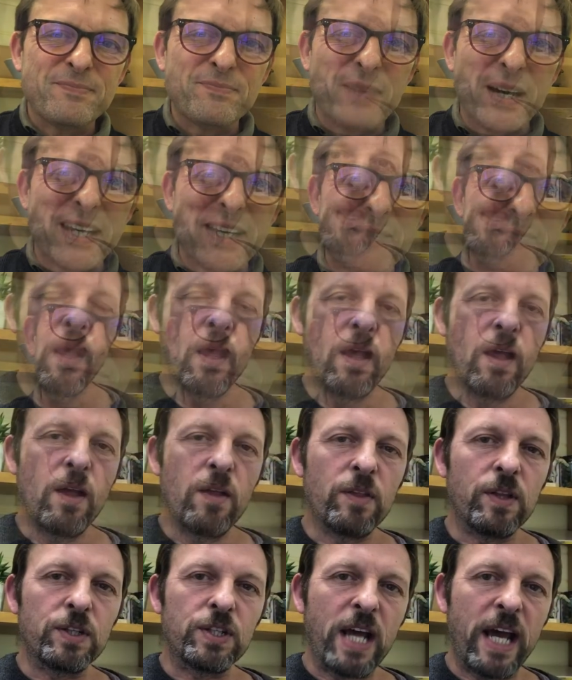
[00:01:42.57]
Bye.
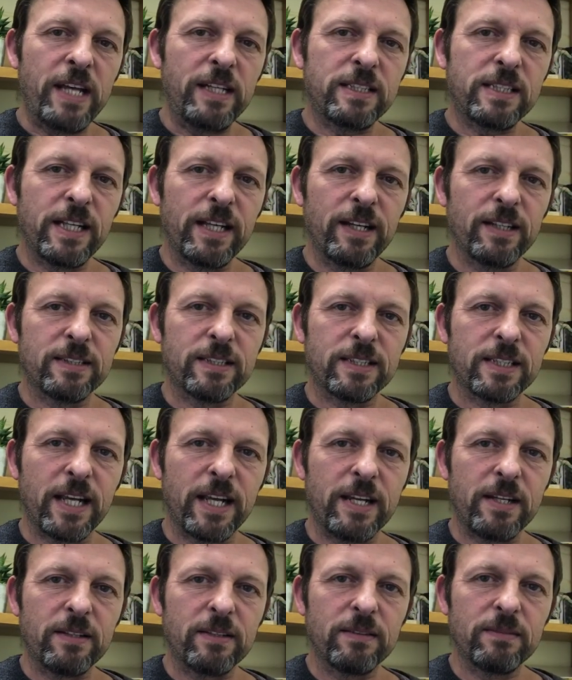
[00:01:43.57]
The days he had
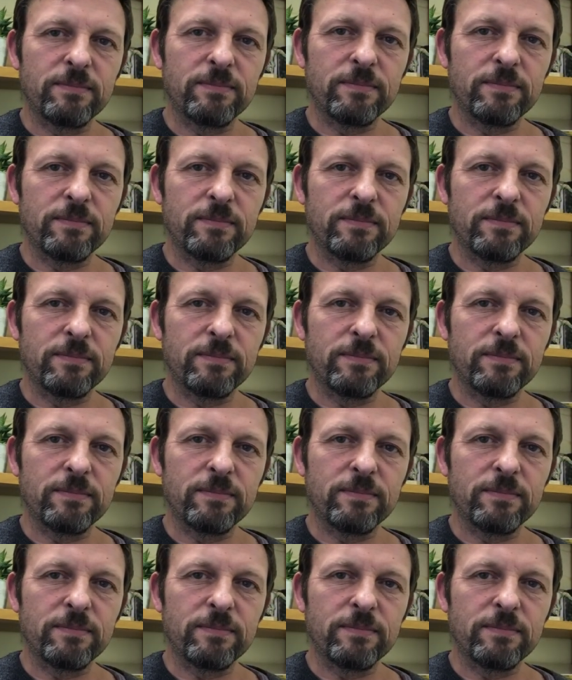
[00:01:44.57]
seen.